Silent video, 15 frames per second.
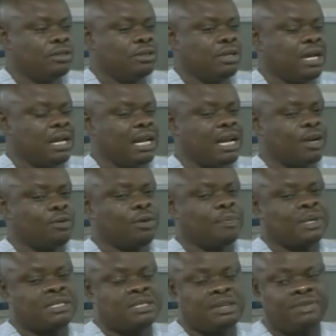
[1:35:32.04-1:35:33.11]
I like what
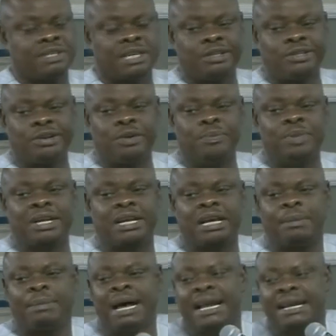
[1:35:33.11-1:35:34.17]
Pastor David said. Don't
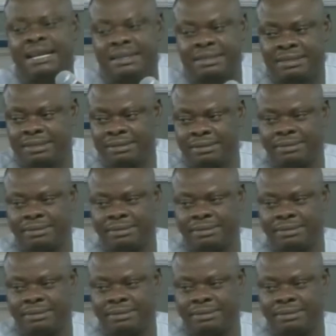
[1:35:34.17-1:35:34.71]
become others.